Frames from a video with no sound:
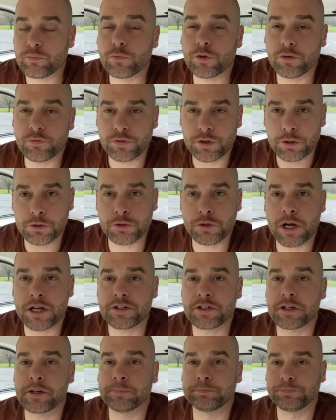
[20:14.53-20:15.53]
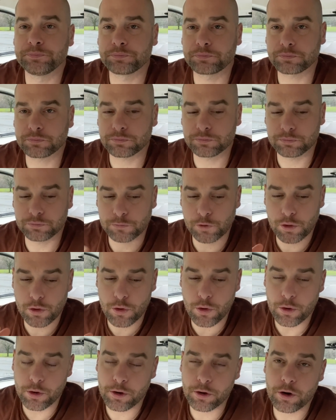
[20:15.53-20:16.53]
field dress it,
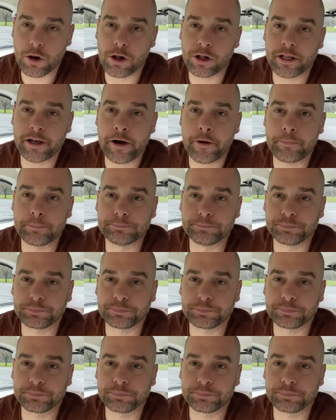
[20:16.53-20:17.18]
quarter it all out,